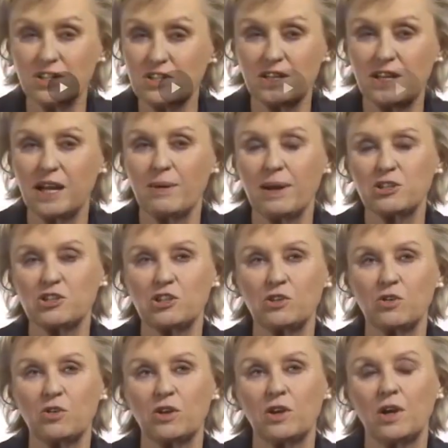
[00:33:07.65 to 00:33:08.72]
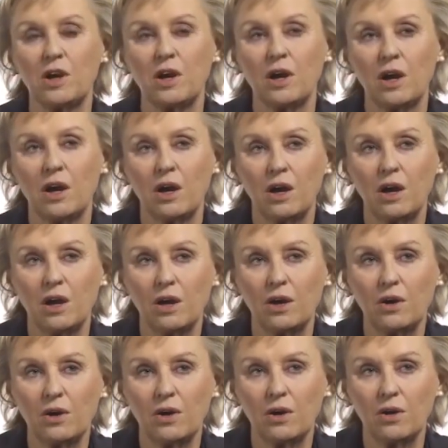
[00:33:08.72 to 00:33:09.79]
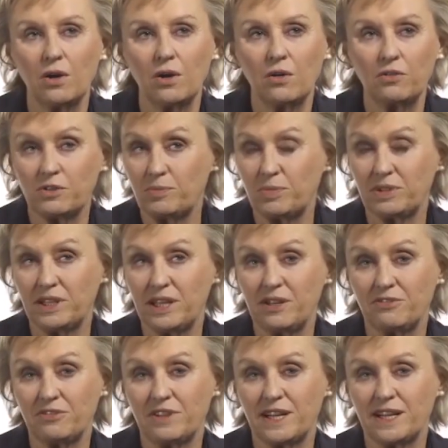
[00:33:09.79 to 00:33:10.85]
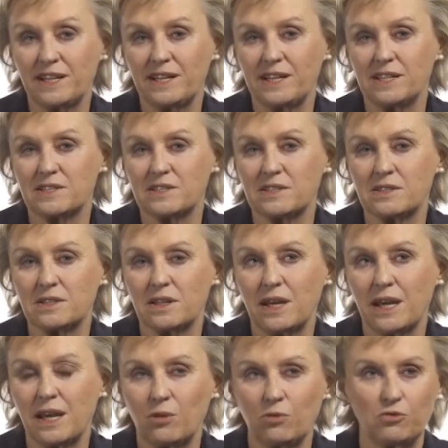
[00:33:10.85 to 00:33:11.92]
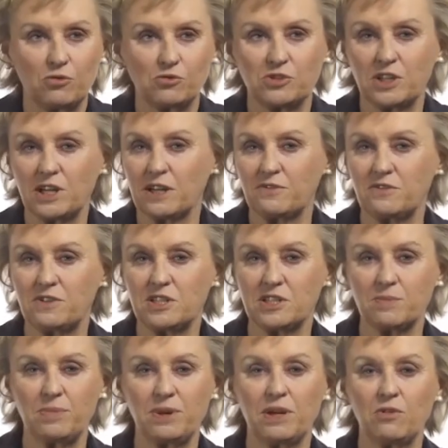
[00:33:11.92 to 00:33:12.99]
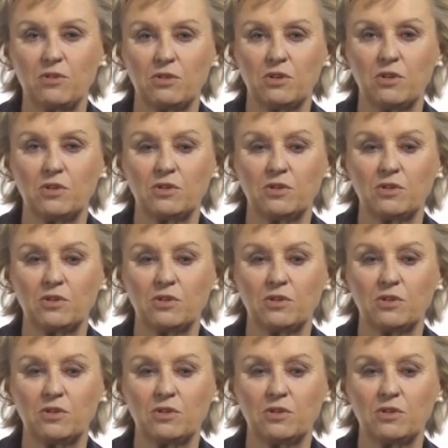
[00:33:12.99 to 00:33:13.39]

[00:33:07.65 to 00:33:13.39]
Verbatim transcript: Personally, I'm actually not of the belief that it's helpful to kind of disappear on...